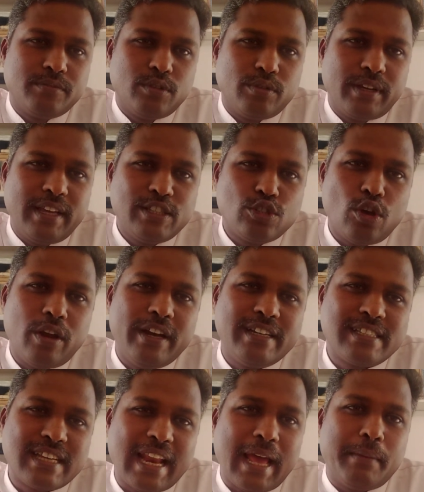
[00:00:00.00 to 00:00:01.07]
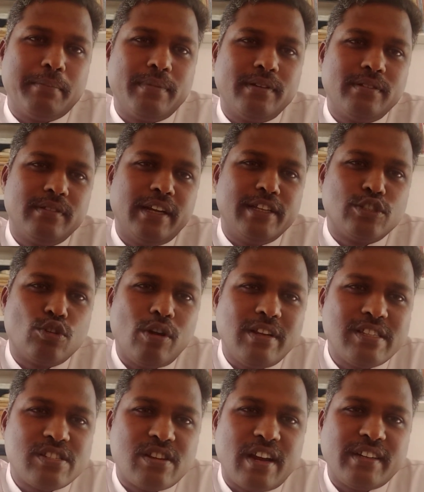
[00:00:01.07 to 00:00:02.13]
Okay, solid slab, that is called
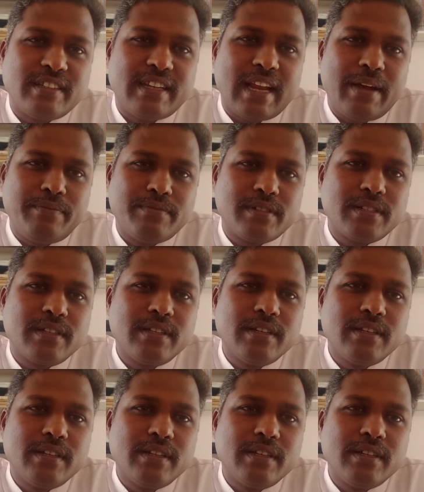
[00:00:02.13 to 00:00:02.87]
strut graft,